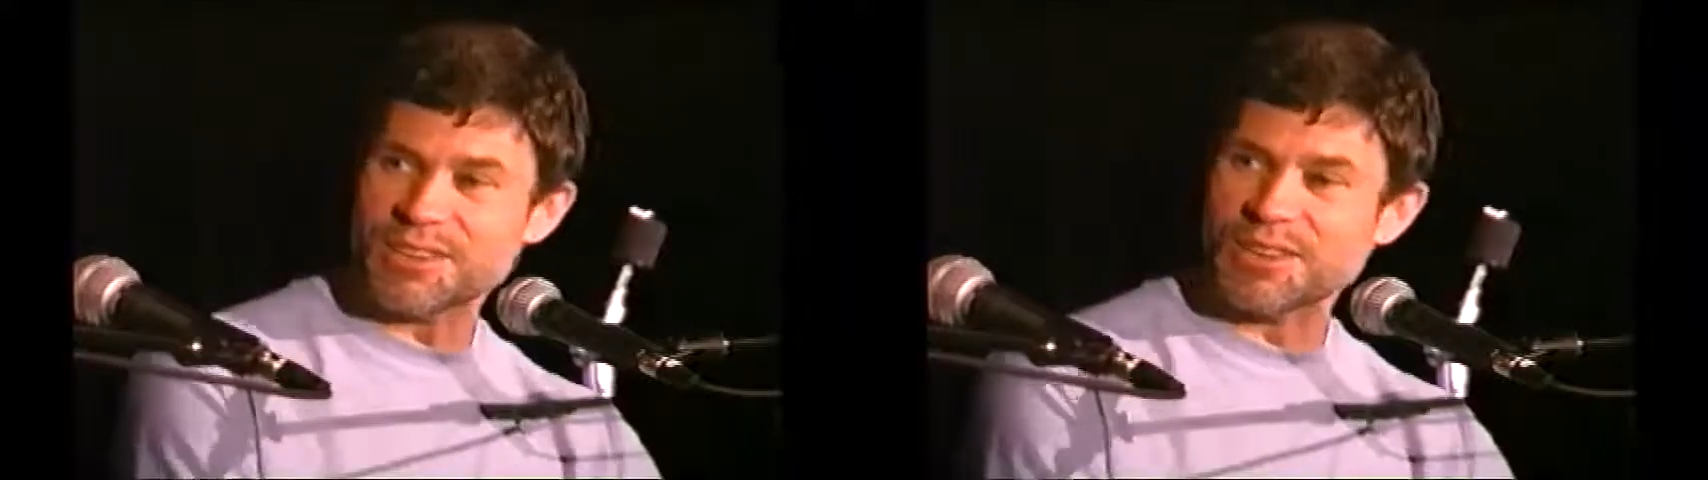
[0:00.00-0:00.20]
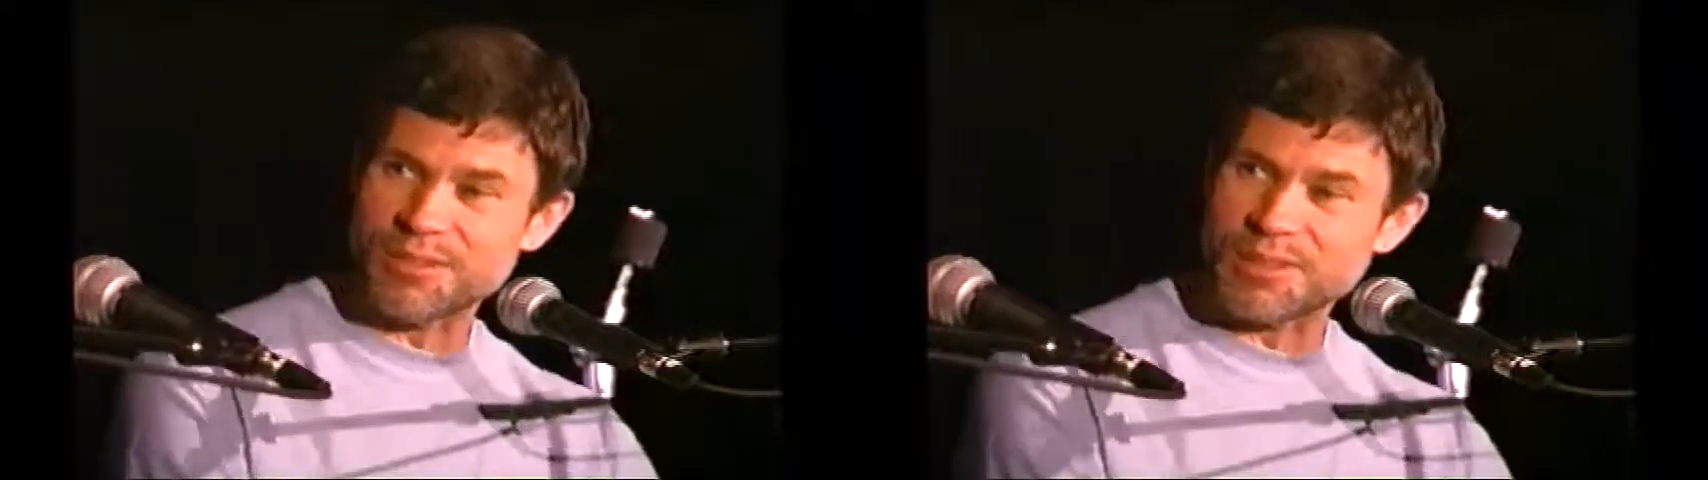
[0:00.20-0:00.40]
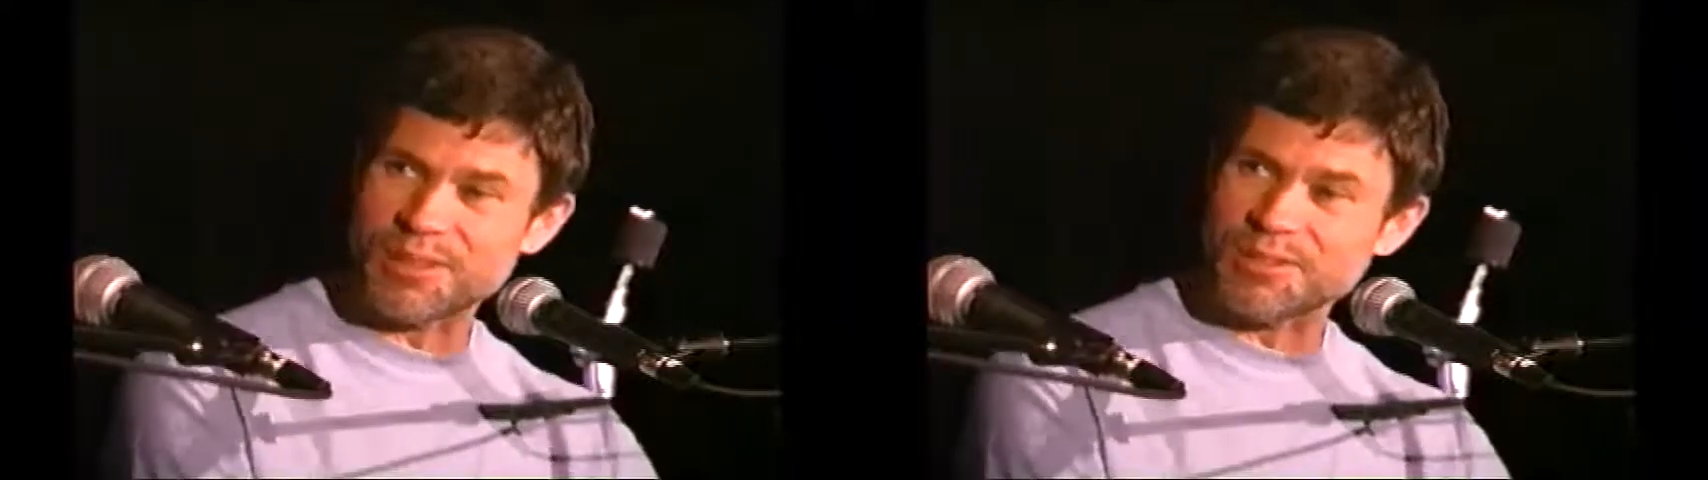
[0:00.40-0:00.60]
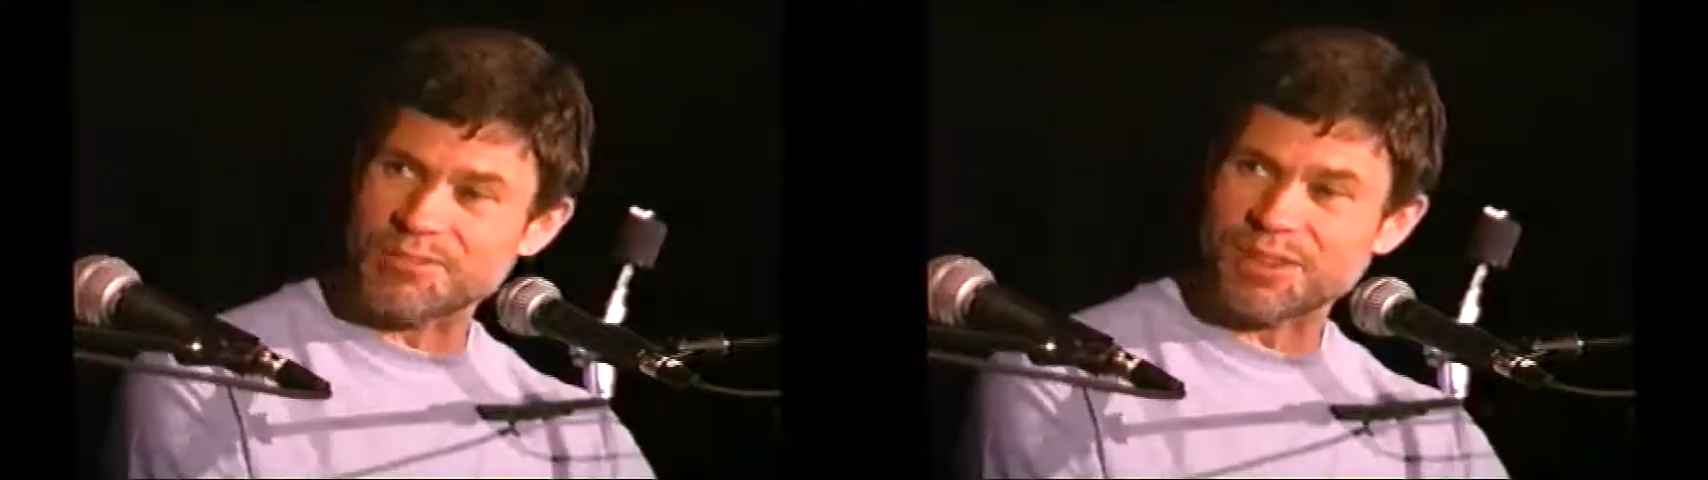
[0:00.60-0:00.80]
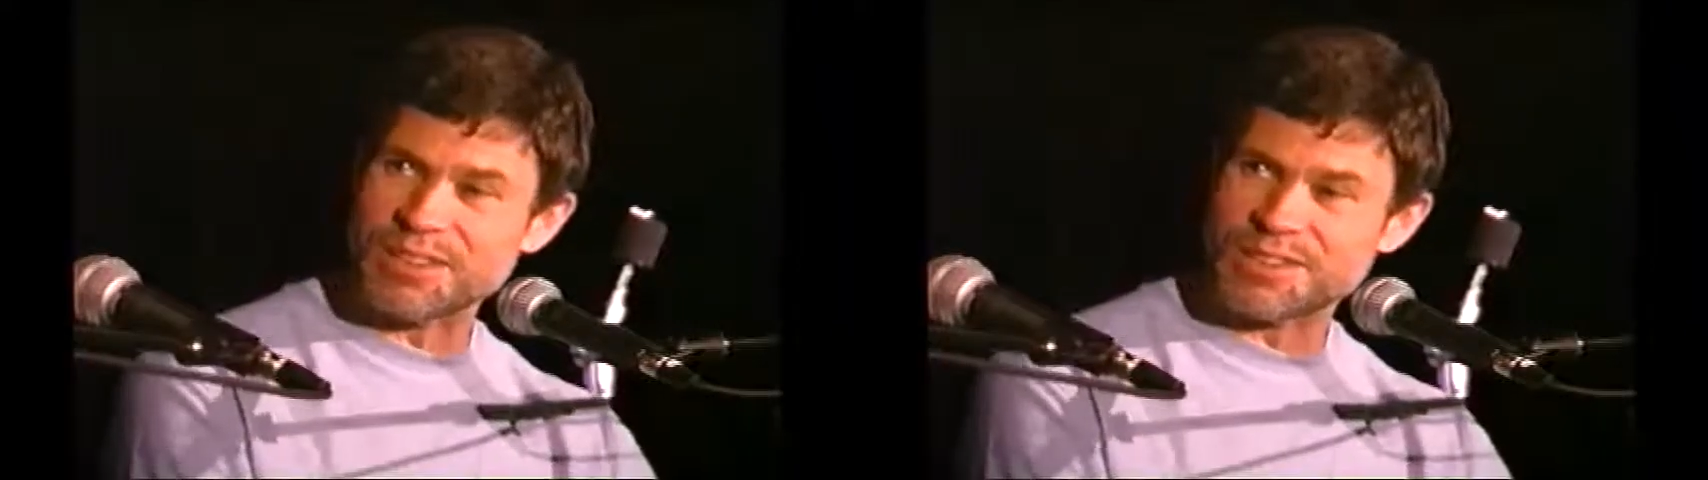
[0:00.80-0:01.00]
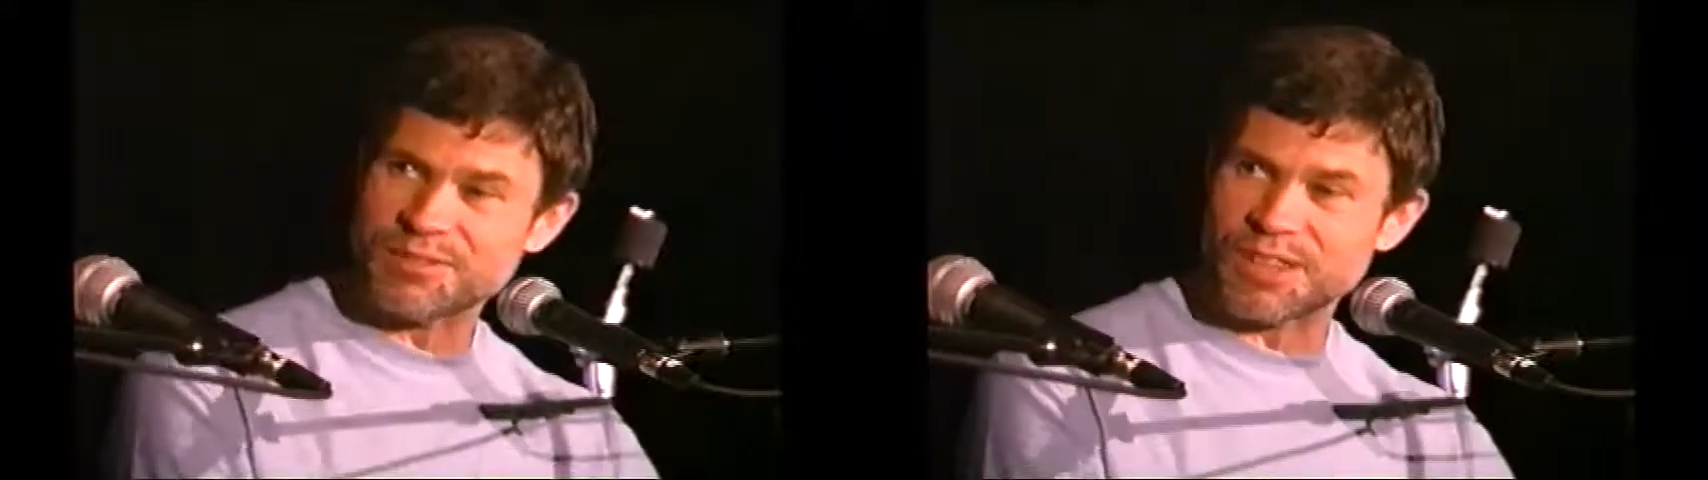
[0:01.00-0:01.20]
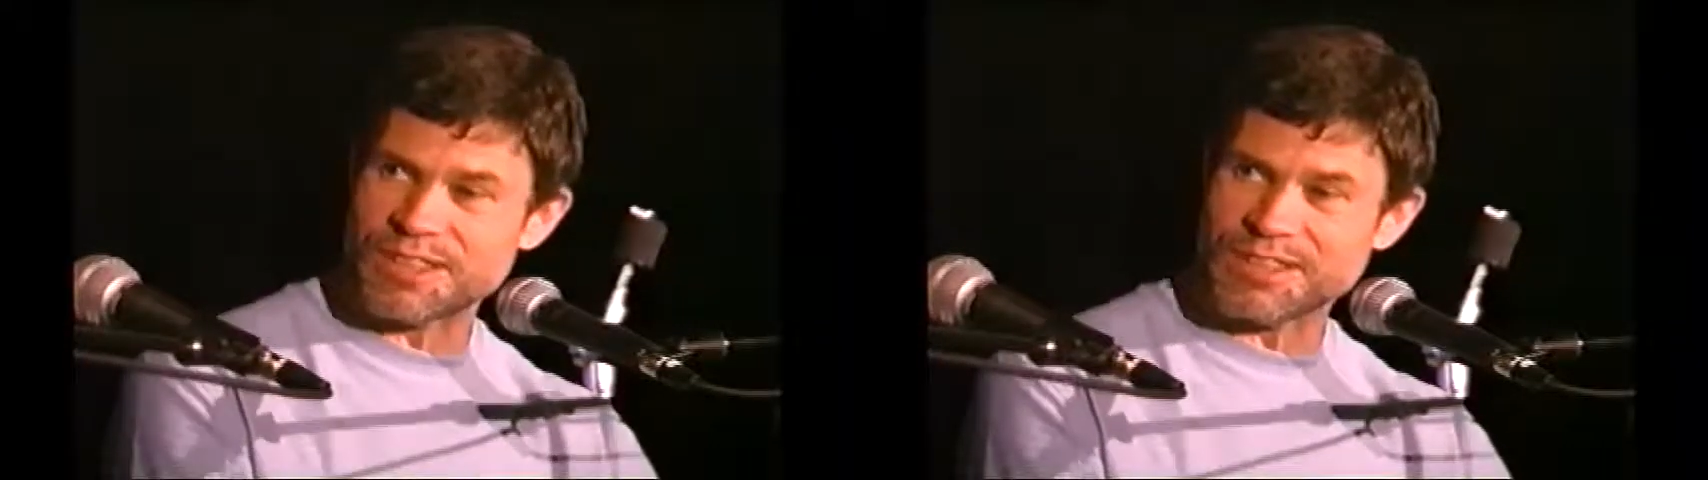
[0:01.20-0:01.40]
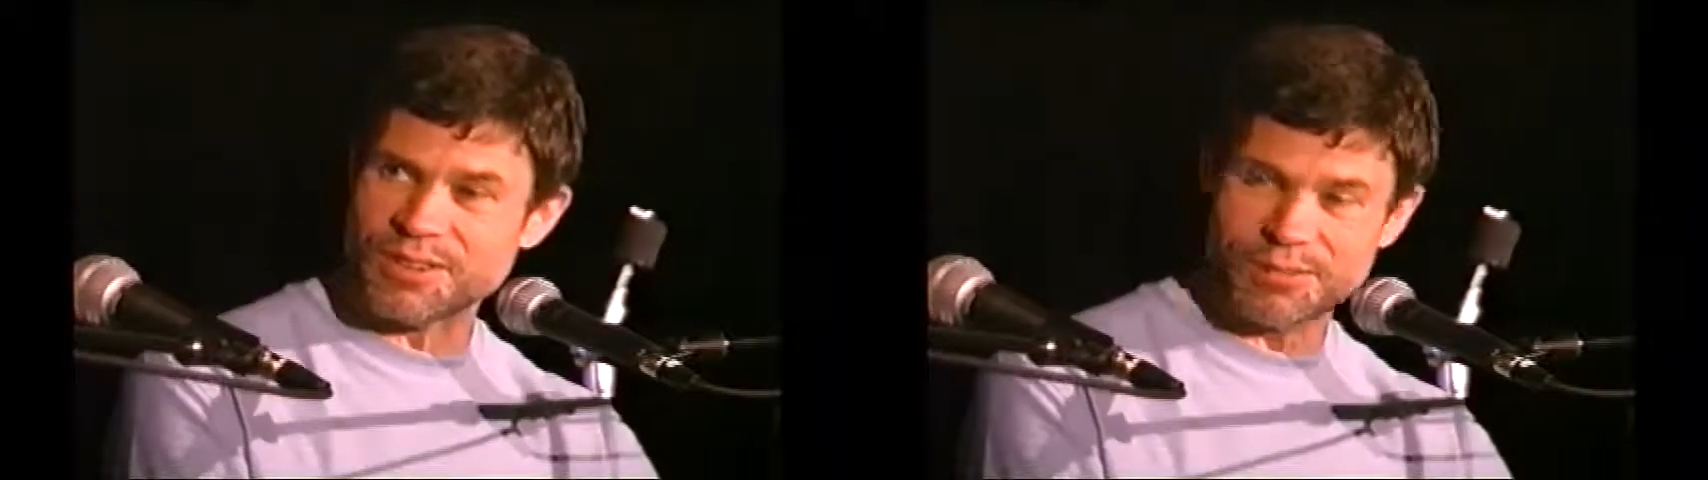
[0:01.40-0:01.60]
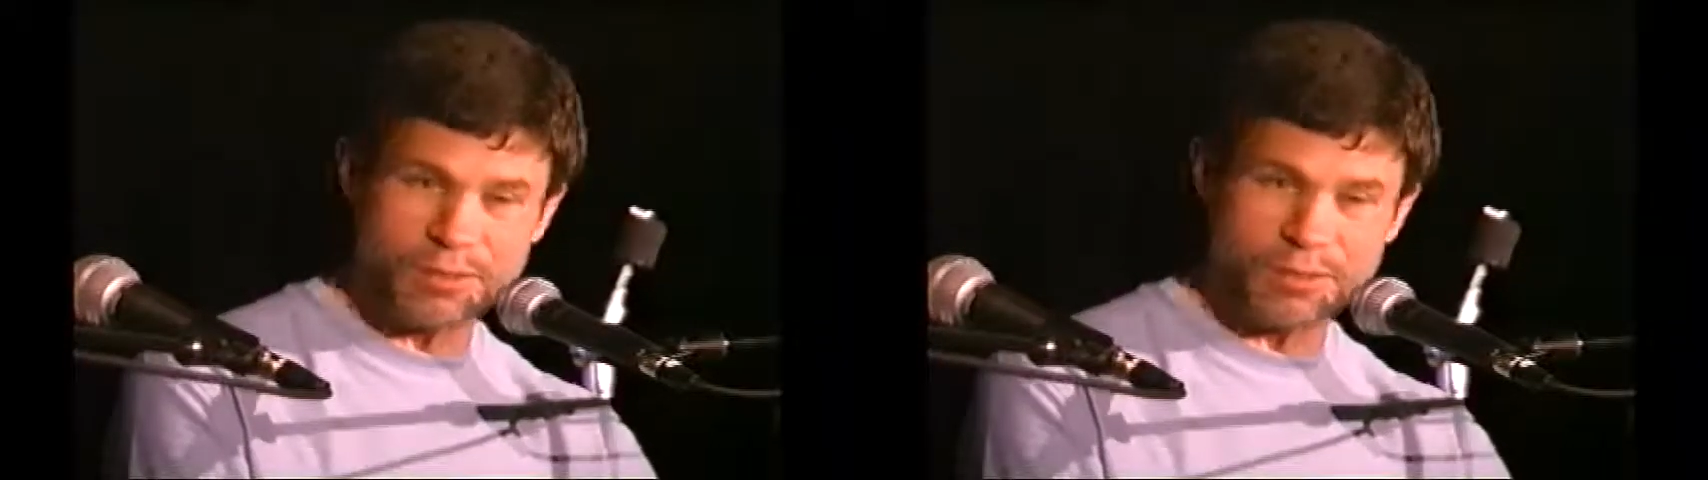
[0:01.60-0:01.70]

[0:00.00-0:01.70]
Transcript: in with him and play some of that stuff.